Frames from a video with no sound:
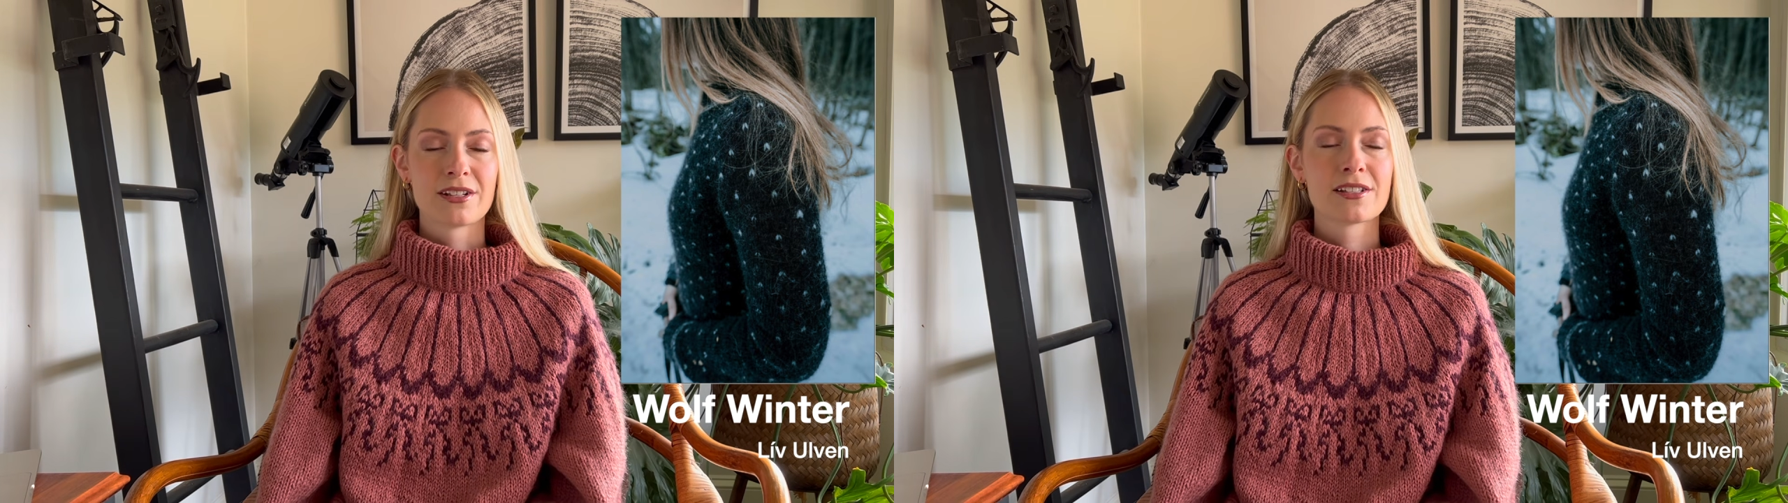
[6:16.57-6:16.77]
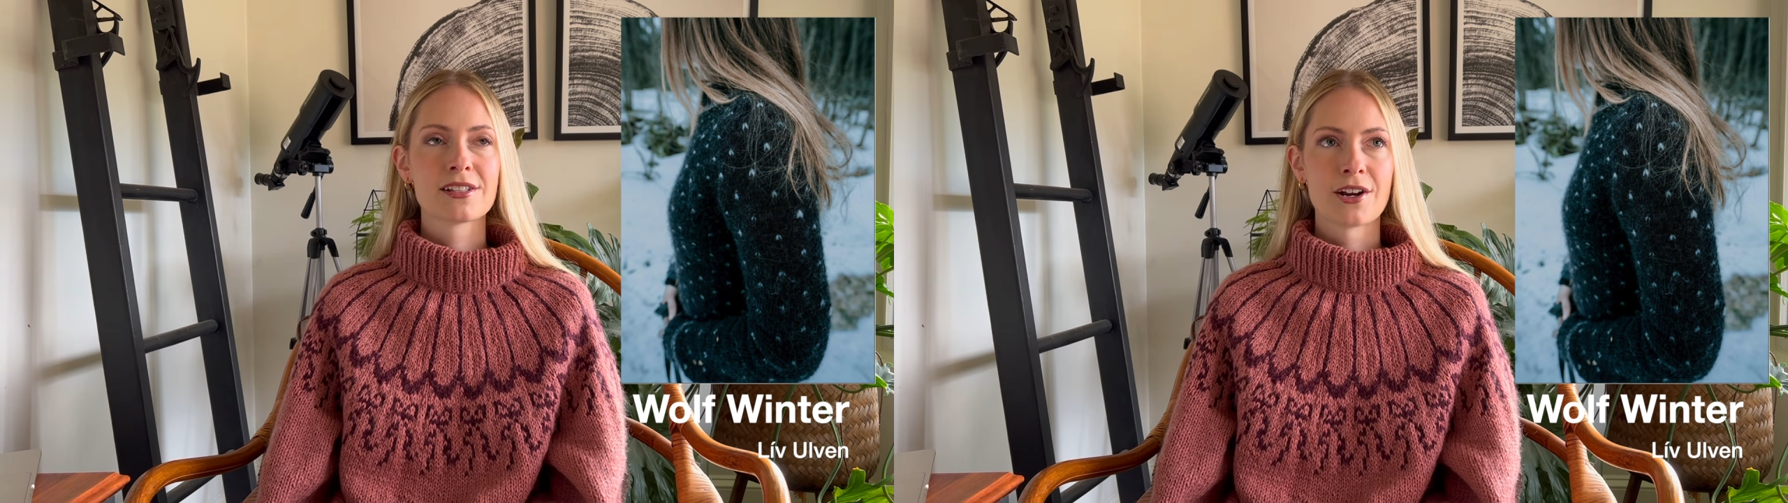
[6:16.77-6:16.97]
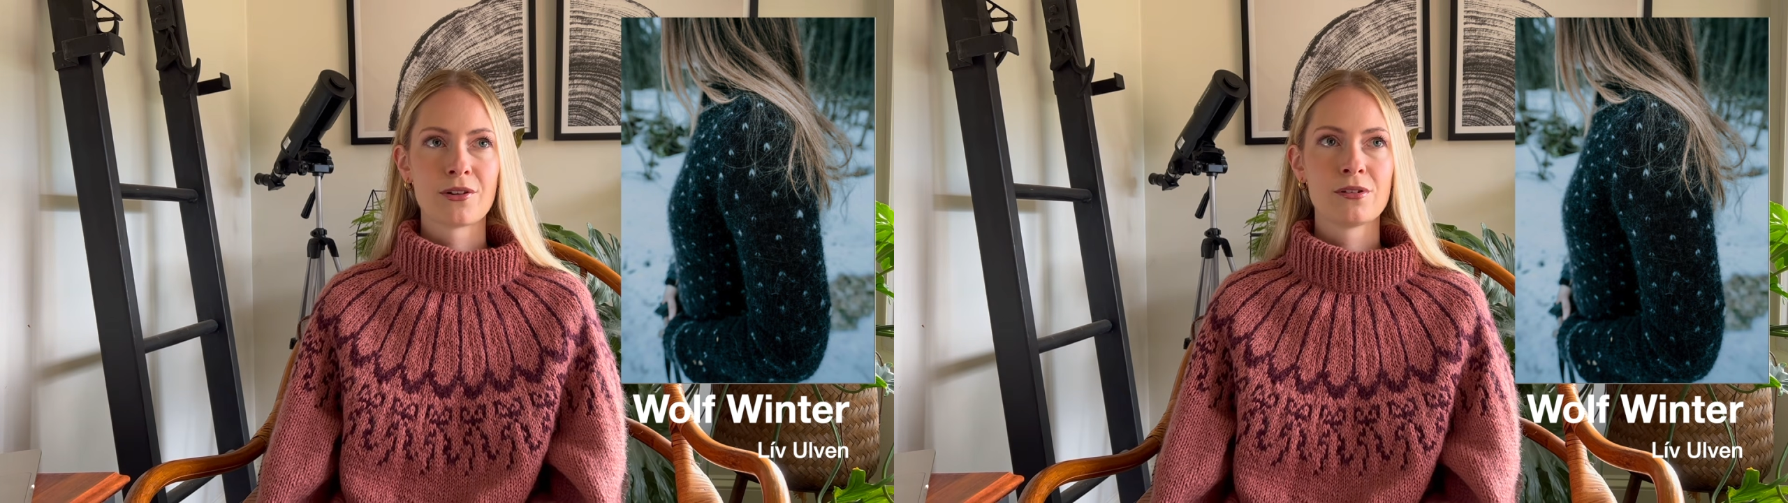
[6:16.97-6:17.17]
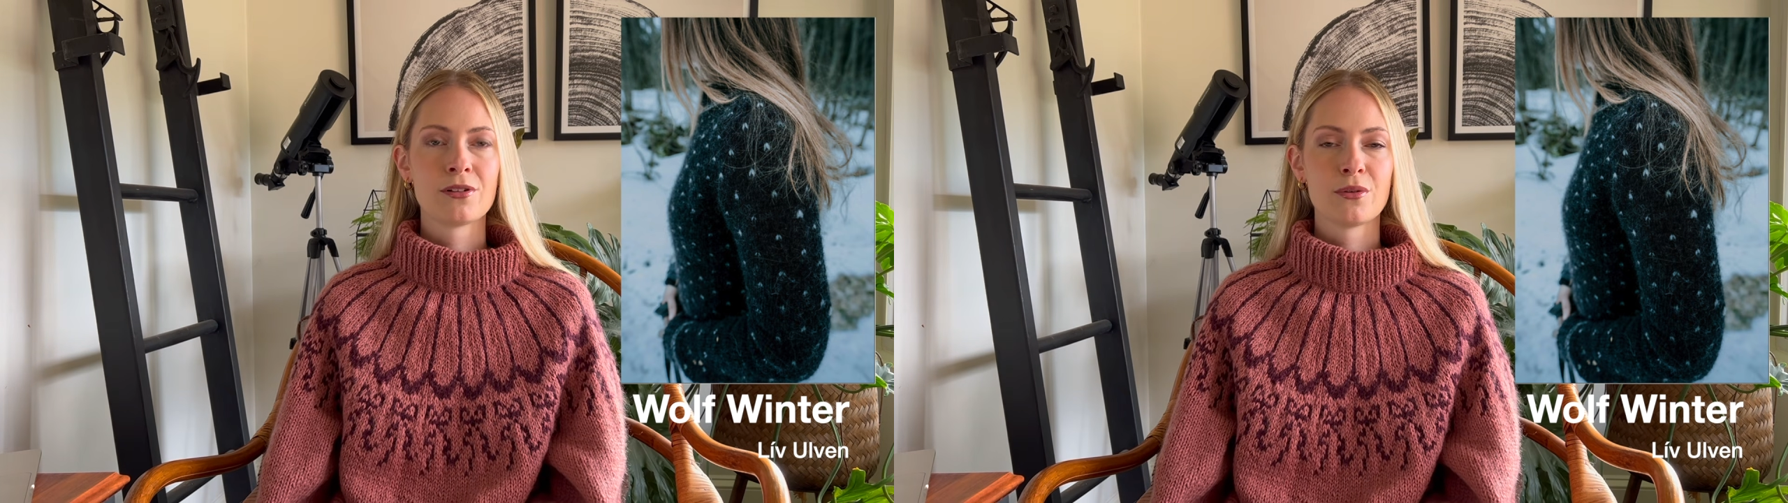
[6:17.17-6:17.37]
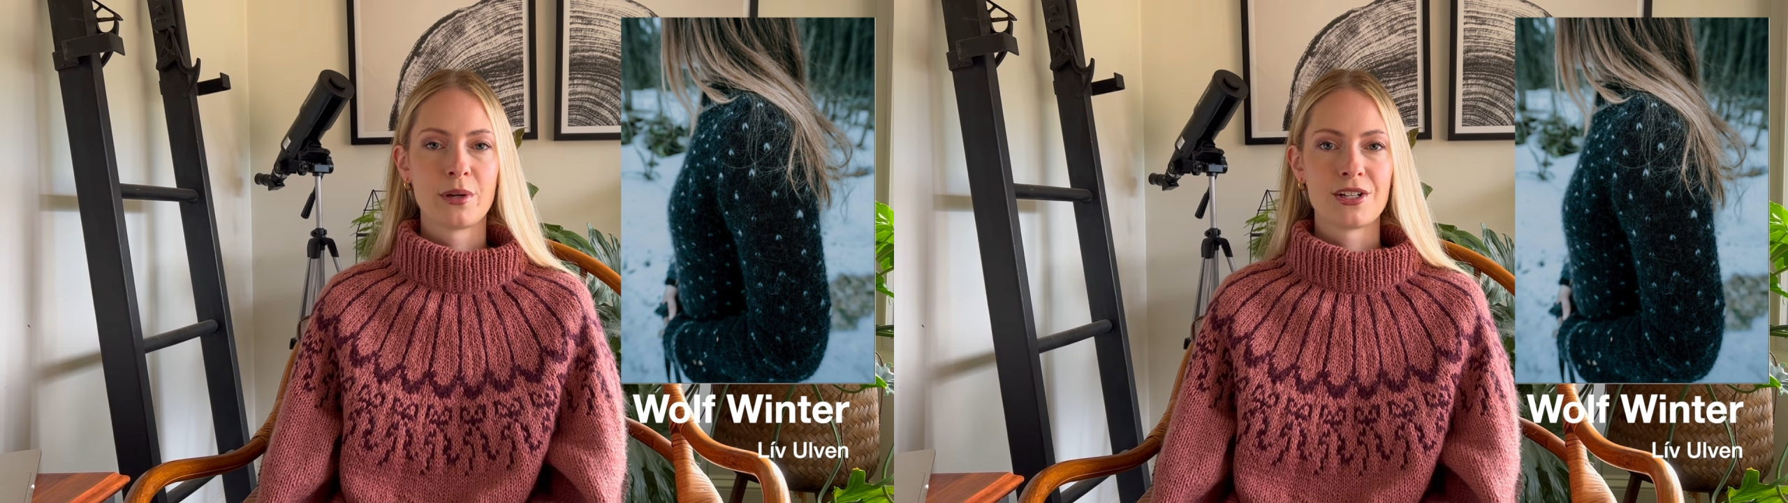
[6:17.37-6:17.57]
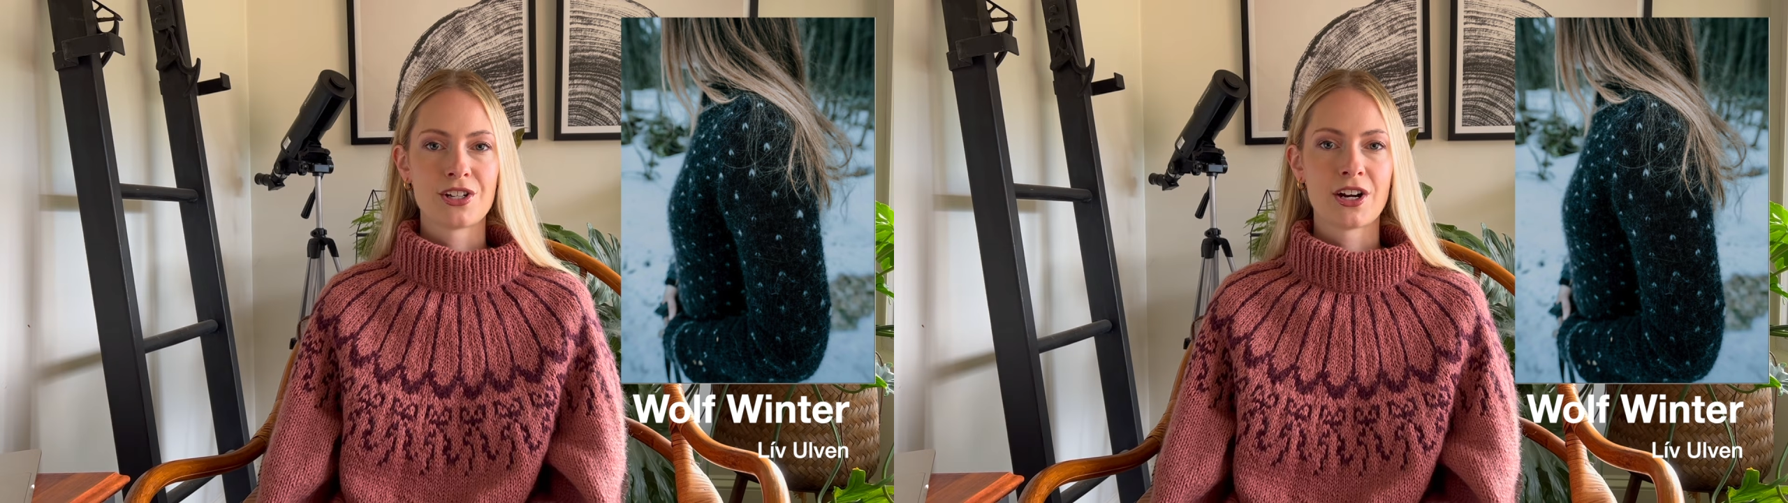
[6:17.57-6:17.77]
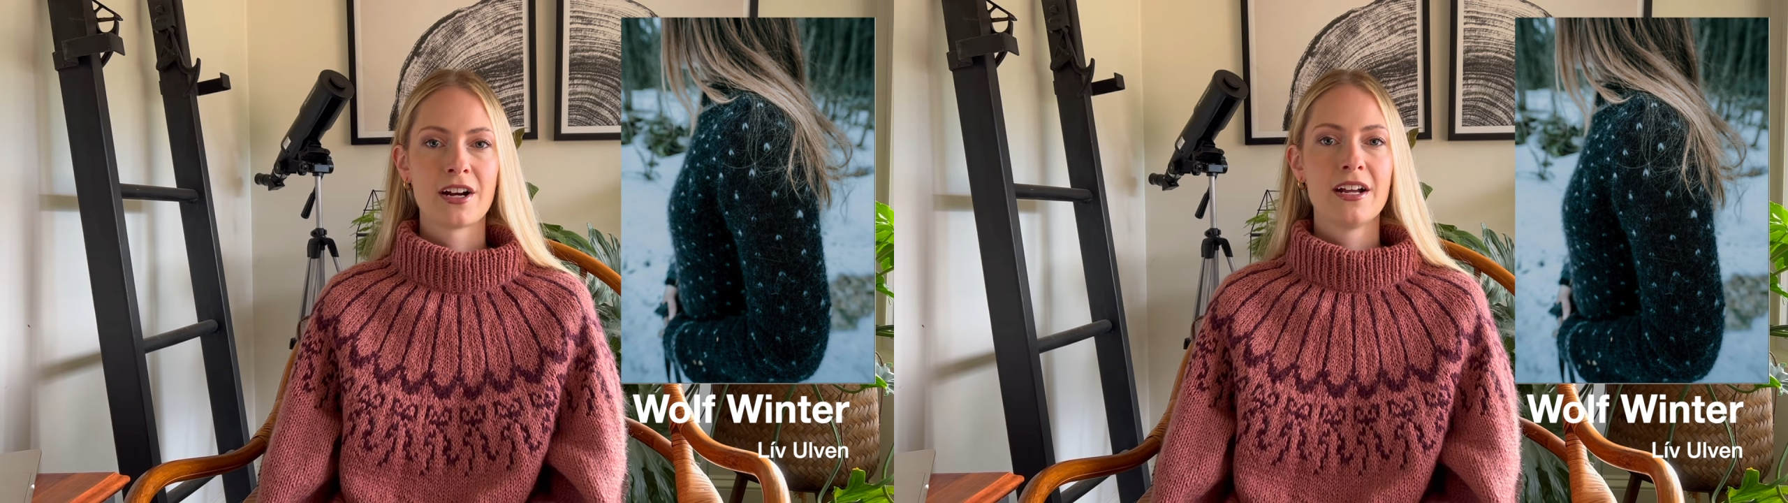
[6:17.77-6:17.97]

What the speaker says: subtle winter.